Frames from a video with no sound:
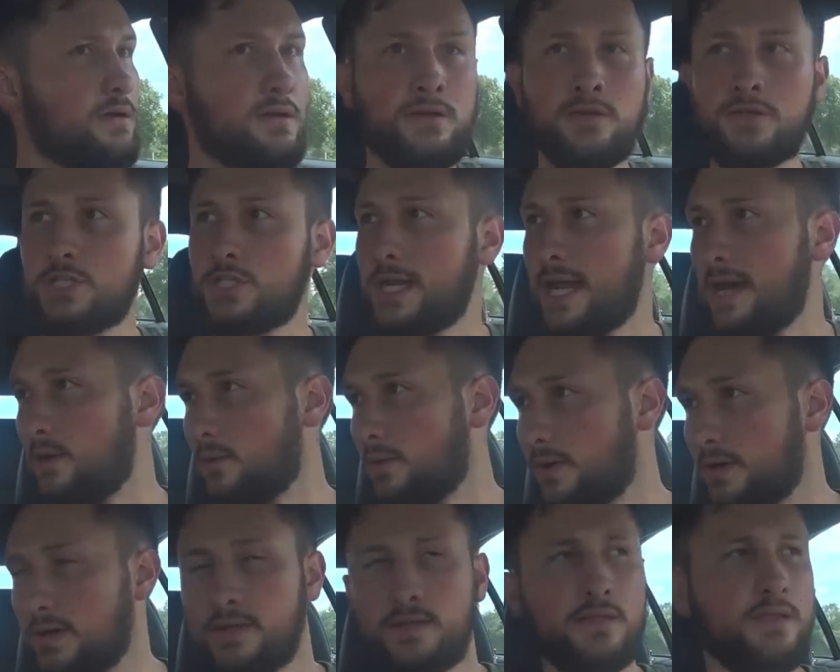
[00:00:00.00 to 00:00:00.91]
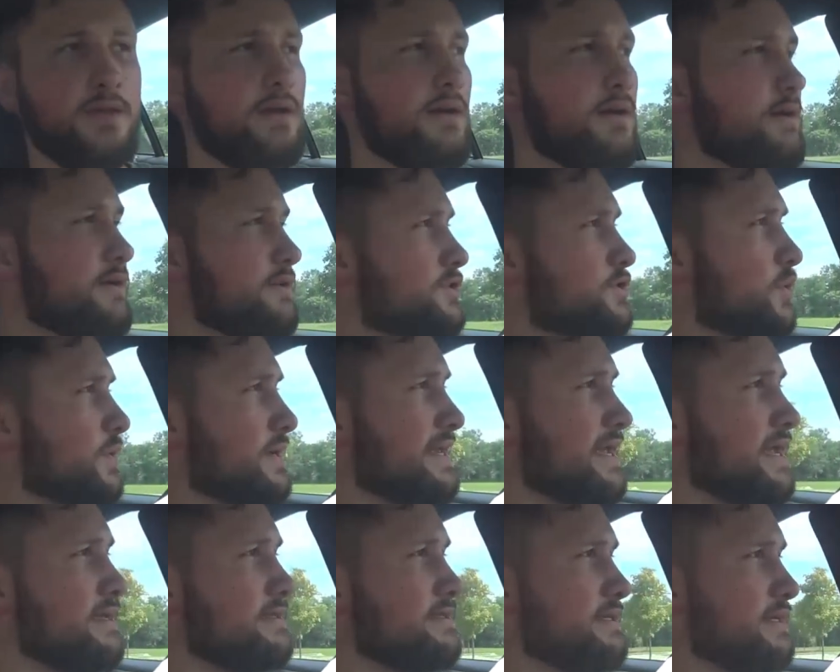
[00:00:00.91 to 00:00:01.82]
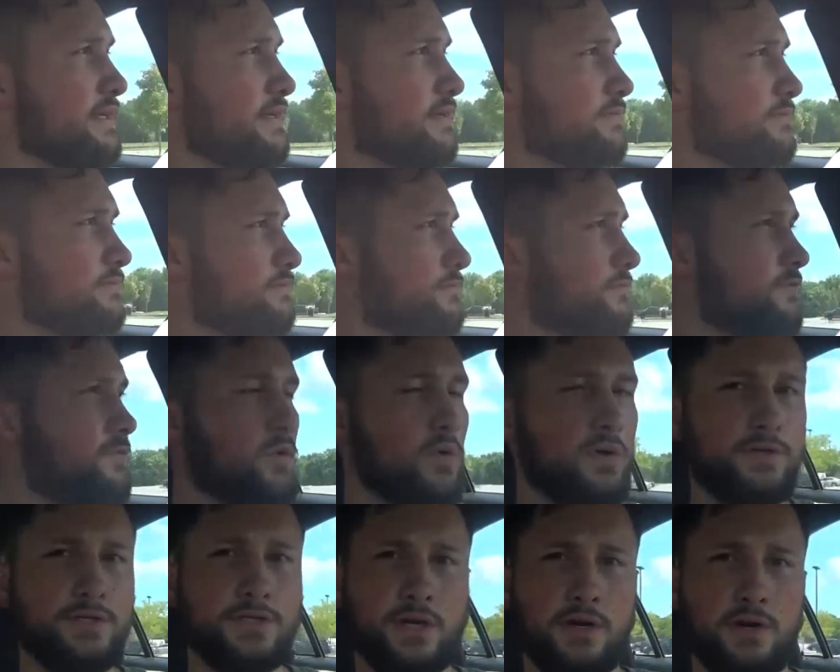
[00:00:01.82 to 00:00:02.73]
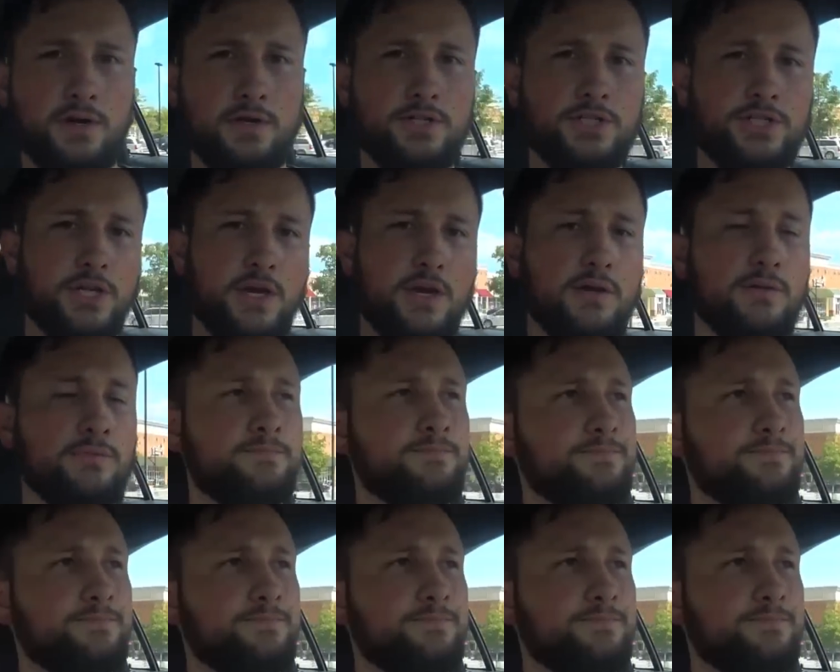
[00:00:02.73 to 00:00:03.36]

So now we're in the 2018 Ford Taurus SHO,